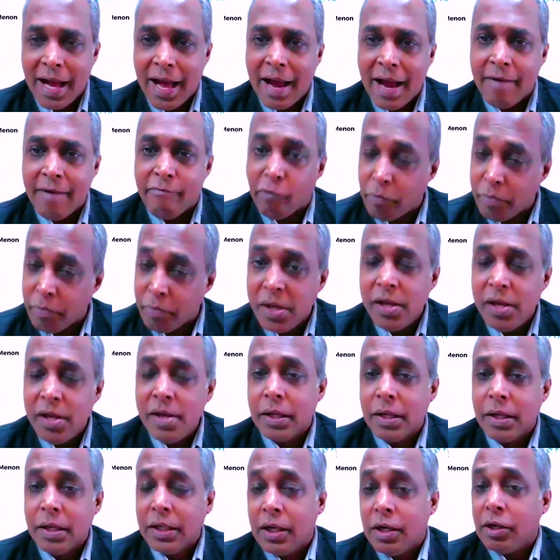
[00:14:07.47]
And for
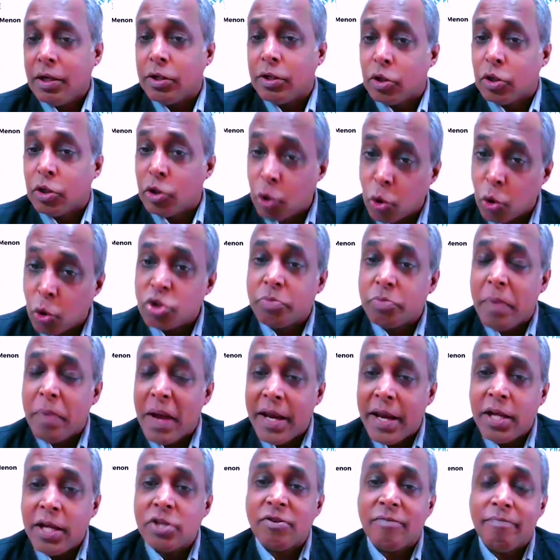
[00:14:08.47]
me, those
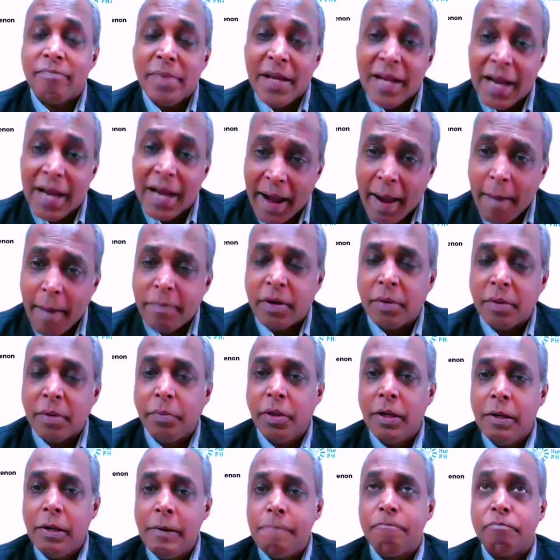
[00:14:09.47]
bearings of being
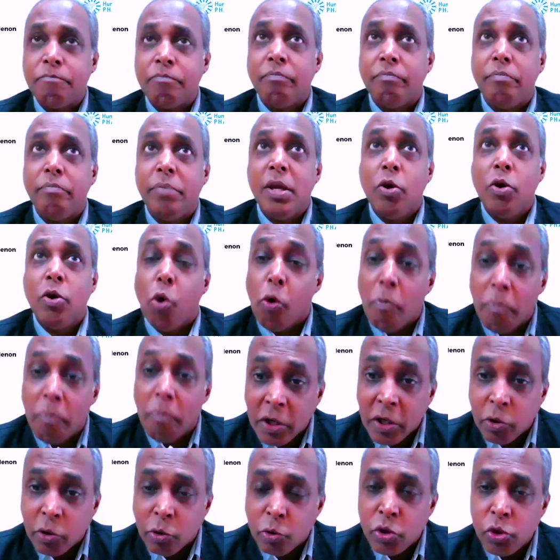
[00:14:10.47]
adaptable, being
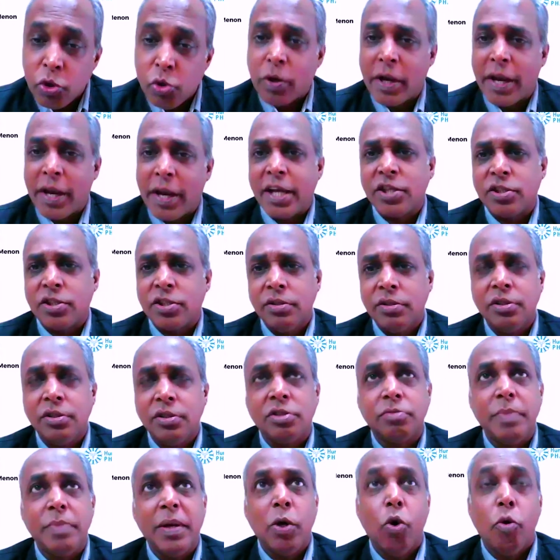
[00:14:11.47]
open to new
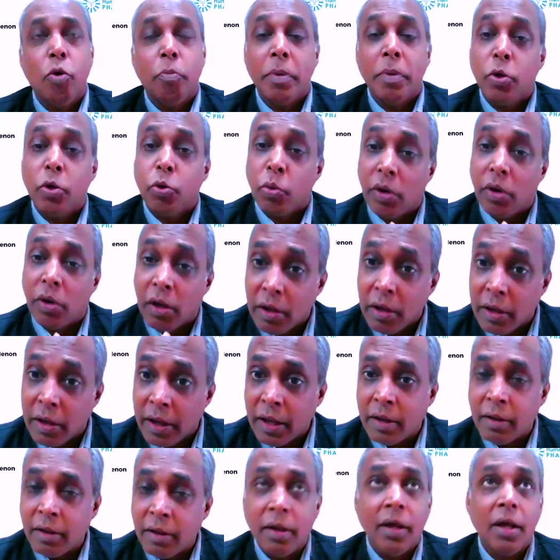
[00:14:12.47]
connections, being open to
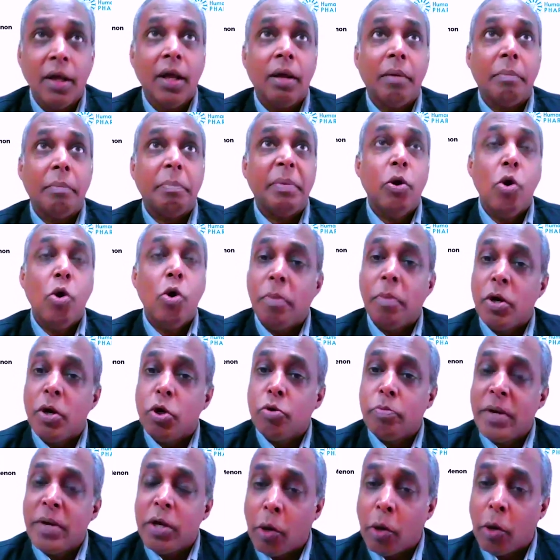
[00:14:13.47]
learning, being open
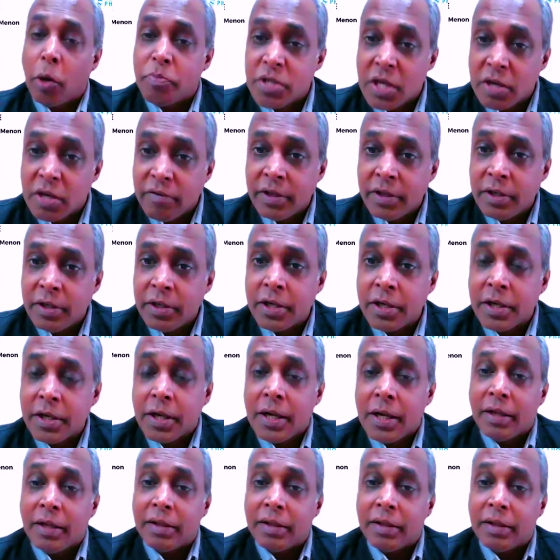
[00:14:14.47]
to being observant,